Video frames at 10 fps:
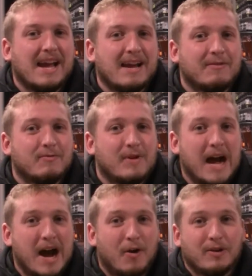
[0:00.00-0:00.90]
And
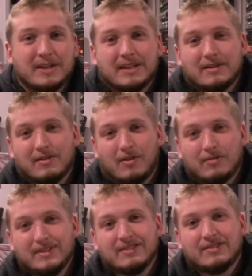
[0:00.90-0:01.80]
wow,
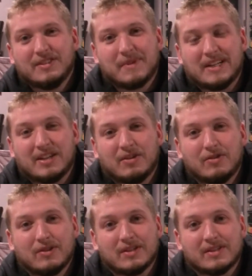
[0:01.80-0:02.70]
only lose by
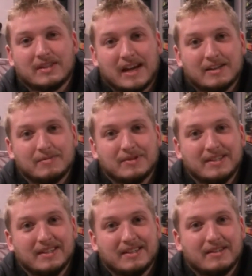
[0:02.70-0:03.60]
2 to
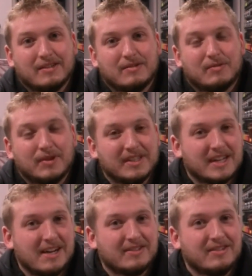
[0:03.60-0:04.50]
Salisbury, who won the
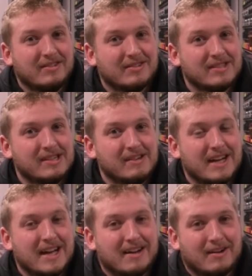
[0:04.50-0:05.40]
title 2 years ago
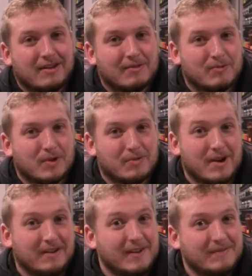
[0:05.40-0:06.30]
and were the
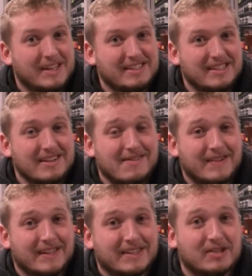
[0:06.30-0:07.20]
runner-up last year. I
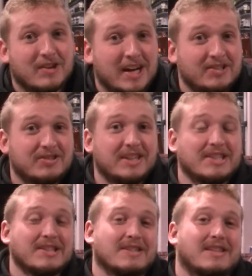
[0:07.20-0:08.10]
mean,
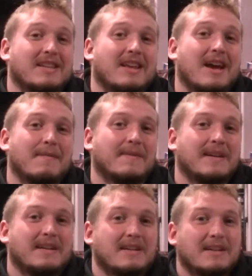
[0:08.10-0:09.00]
congratulations to them.
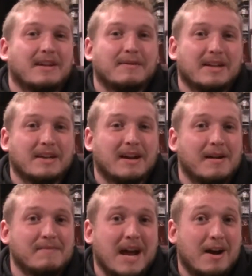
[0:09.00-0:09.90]
I mean,
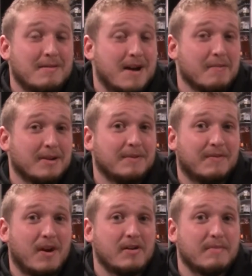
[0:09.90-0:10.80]
I'm going to be
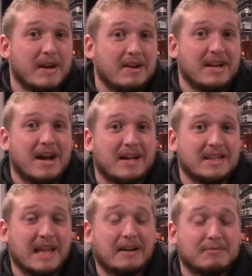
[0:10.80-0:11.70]
following Barry now.
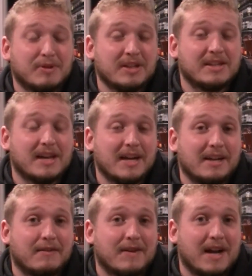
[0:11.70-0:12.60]
That was pretty exciting,
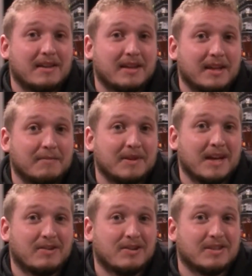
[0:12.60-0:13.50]
the fact that they kept it
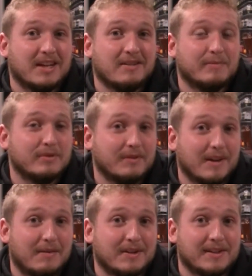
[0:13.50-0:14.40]
that close. I couldn't believe
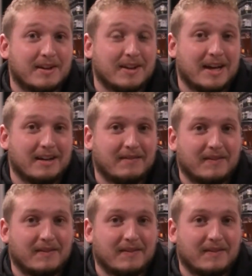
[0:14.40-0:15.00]
that when I saw that.